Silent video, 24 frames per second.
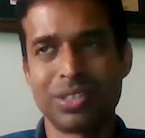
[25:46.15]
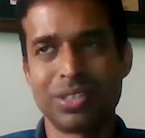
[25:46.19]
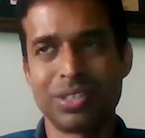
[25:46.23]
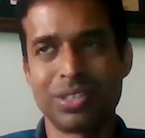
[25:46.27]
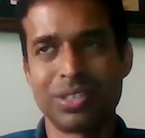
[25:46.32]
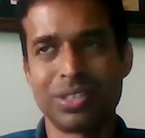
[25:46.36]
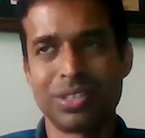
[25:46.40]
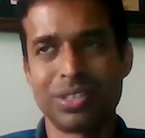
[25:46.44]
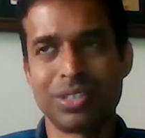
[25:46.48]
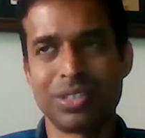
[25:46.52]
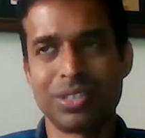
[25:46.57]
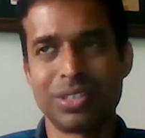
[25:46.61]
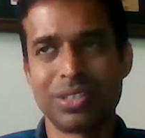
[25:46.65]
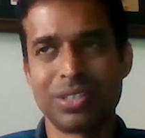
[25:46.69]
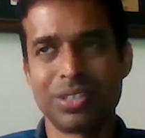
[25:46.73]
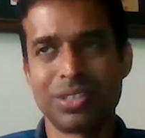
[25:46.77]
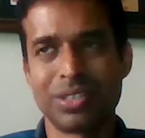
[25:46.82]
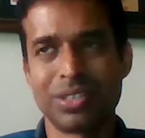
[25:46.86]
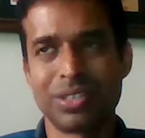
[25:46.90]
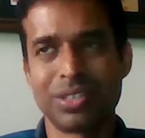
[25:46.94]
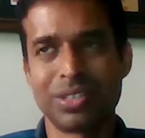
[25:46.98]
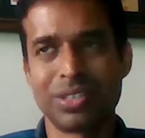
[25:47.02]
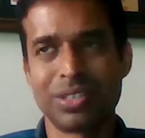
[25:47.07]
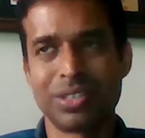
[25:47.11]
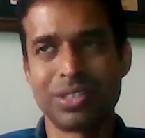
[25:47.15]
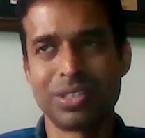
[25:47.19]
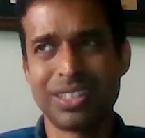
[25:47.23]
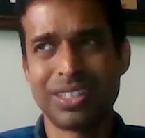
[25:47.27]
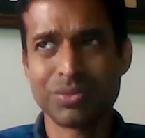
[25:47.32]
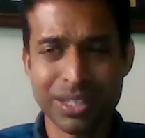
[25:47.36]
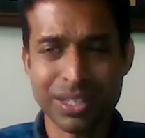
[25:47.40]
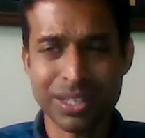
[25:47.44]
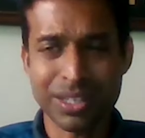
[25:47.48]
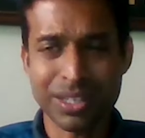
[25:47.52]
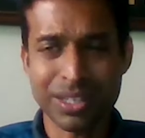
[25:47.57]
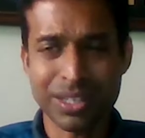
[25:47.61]
I think it's really
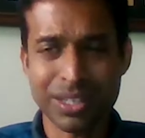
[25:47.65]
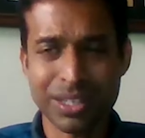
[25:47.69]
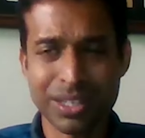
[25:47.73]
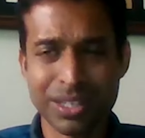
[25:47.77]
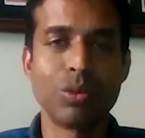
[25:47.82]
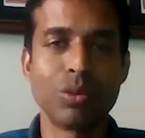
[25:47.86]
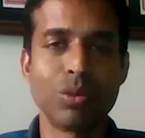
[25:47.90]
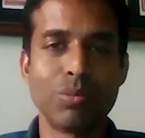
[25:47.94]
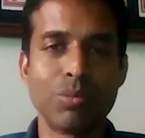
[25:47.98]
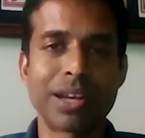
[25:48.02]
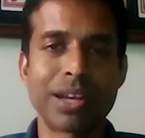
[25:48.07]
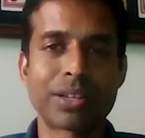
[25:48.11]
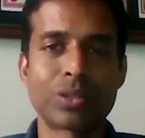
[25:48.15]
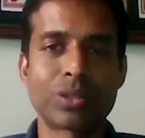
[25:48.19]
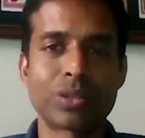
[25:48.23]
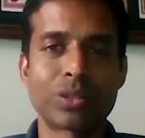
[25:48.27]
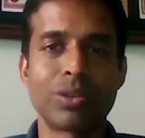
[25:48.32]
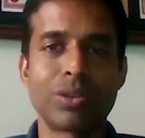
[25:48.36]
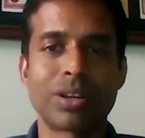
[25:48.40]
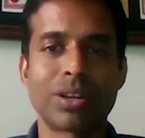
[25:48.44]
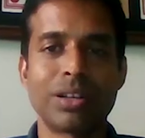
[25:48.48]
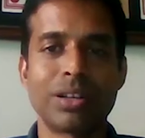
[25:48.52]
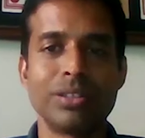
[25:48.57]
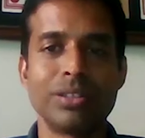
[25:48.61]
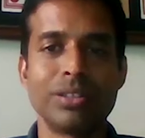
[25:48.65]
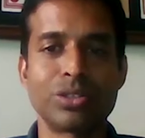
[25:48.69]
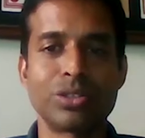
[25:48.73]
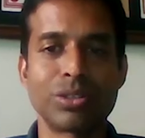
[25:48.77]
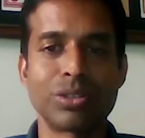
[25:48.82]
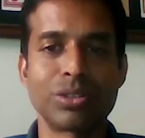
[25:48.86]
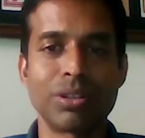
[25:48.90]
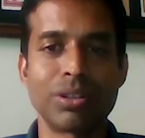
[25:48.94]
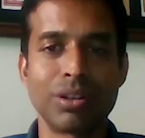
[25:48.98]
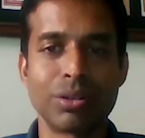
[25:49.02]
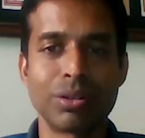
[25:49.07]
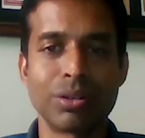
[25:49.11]
important that we go back to our
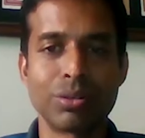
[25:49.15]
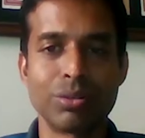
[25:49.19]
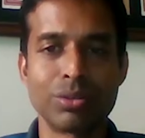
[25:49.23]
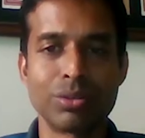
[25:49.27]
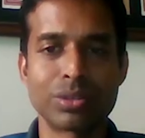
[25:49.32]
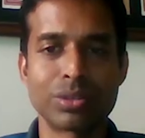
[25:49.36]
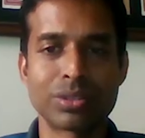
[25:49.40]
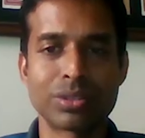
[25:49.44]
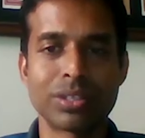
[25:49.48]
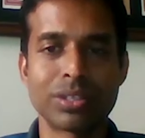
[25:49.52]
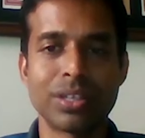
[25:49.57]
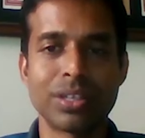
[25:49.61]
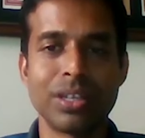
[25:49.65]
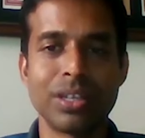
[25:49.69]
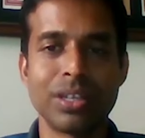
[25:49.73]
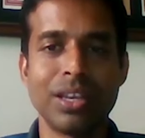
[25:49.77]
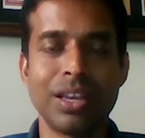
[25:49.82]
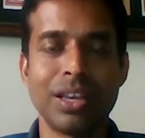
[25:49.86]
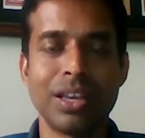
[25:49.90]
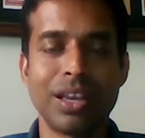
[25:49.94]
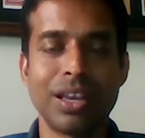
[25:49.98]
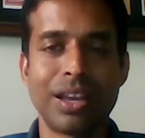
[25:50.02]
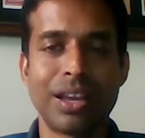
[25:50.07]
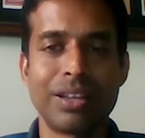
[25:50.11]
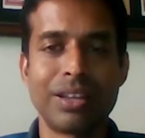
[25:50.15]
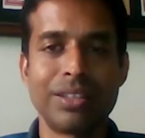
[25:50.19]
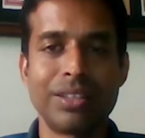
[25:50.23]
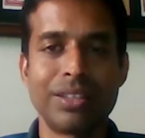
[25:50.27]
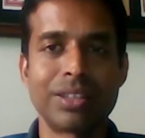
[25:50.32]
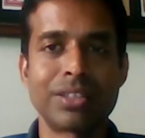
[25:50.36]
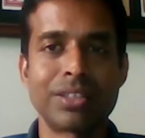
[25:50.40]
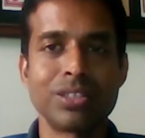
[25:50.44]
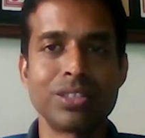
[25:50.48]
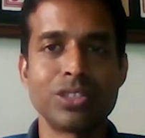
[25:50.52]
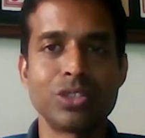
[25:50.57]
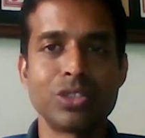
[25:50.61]
cultural roots, and
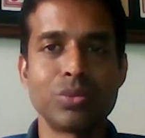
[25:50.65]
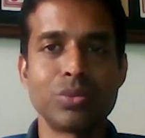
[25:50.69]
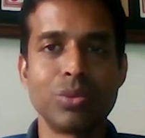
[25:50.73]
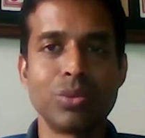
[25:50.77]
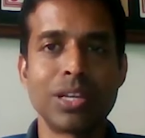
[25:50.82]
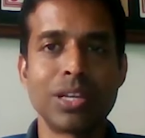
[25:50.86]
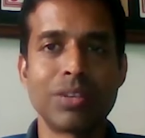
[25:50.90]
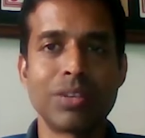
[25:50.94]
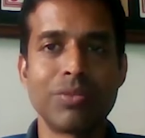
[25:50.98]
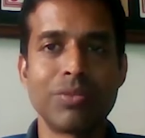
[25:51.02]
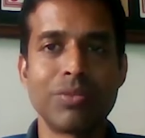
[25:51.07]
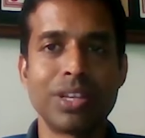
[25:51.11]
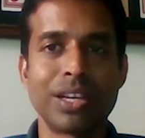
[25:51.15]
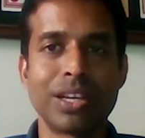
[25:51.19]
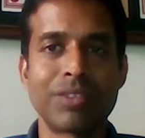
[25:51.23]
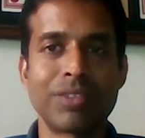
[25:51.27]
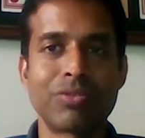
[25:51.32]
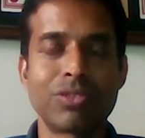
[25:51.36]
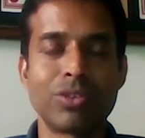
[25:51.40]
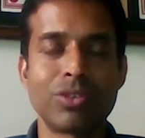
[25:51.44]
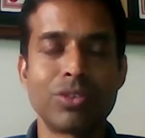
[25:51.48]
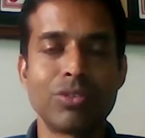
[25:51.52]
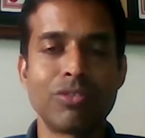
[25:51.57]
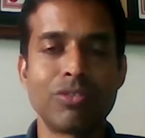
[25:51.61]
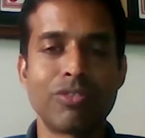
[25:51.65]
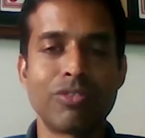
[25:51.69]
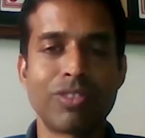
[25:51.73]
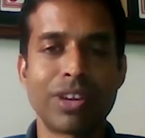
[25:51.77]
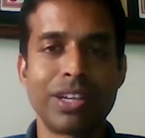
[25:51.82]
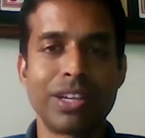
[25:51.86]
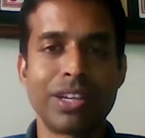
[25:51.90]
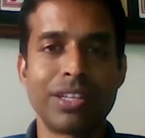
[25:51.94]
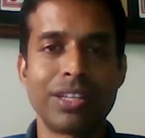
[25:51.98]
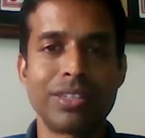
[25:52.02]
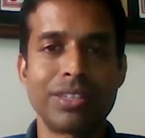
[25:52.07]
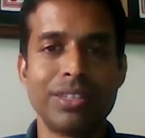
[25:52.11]
that is where we have to
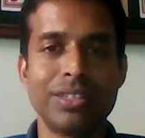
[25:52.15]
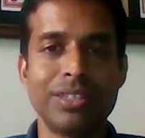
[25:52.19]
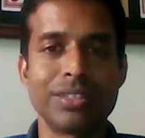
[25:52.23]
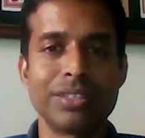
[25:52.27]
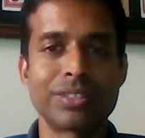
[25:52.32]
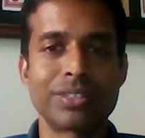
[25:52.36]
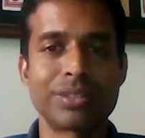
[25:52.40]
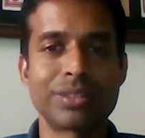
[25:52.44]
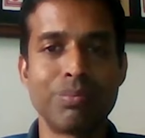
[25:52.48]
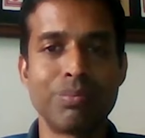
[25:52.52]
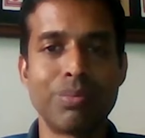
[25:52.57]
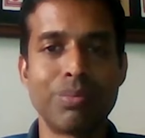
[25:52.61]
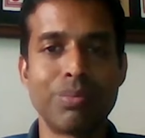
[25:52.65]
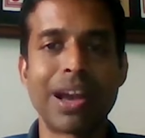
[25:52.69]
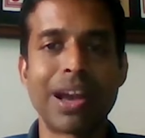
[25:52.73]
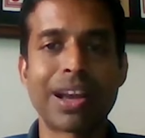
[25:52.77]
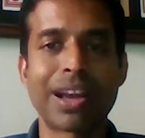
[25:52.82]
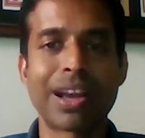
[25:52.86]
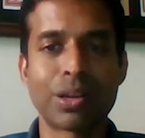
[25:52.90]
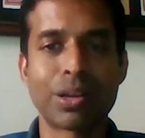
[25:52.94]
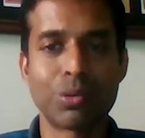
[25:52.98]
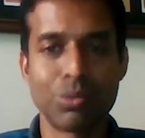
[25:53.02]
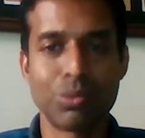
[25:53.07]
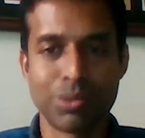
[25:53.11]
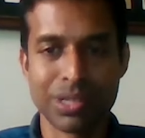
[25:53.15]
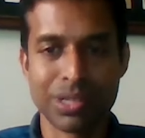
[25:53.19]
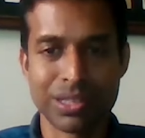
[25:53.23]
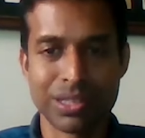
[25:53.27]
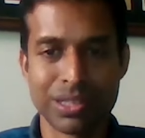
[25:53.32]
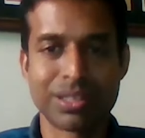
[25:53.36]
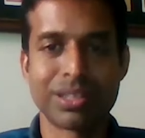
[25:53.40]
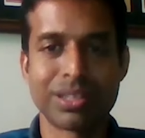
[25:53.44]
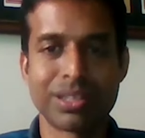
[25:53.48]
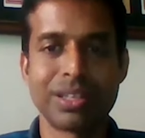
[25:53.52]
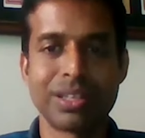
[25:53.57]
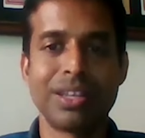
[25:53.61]
fight this back
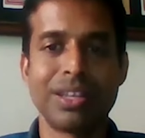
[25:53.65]
with.